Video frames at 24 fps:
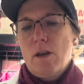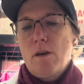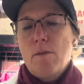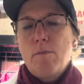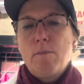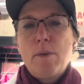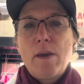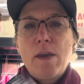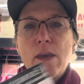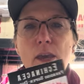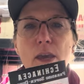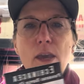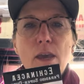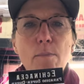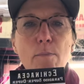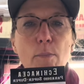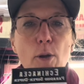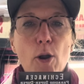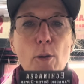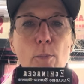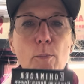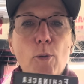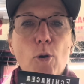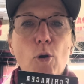pinky
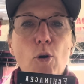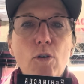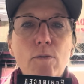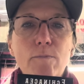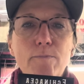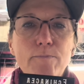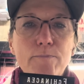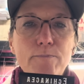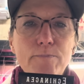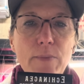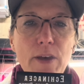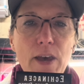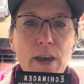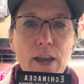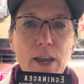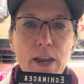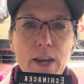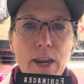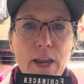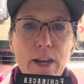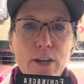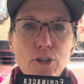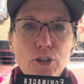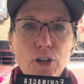purple
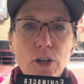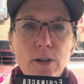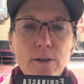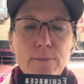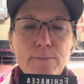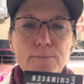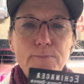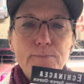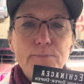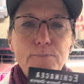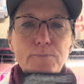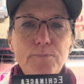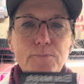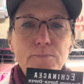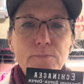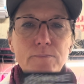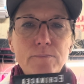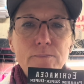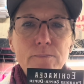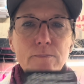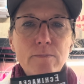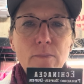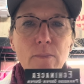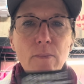echinacea,
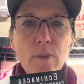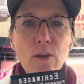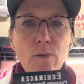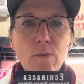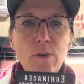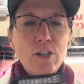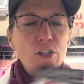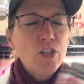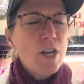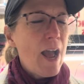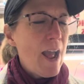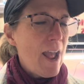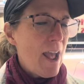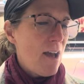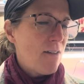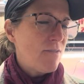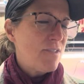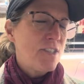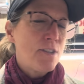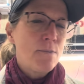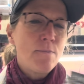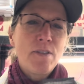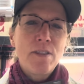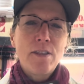which I have
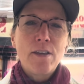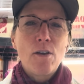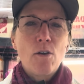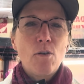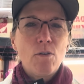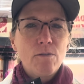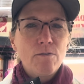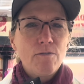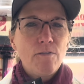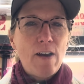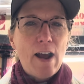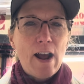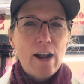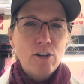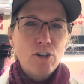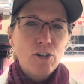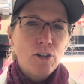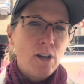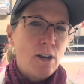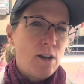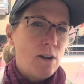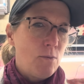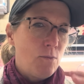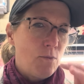some of the
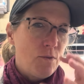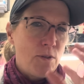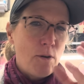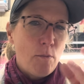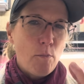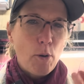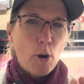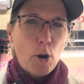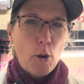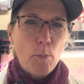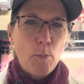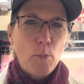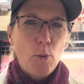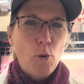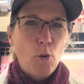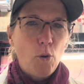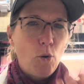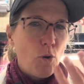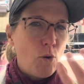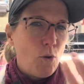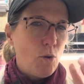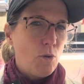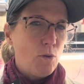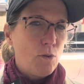old-fashioned, the
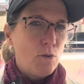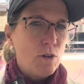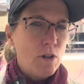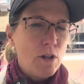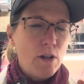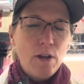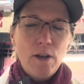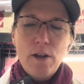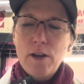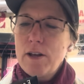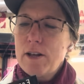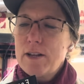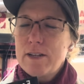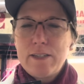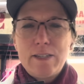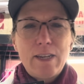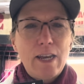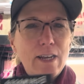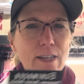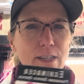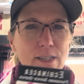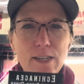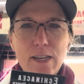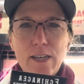purple
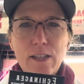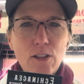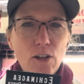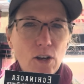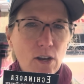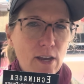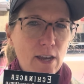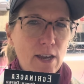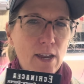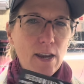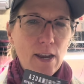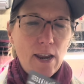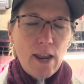daisy looking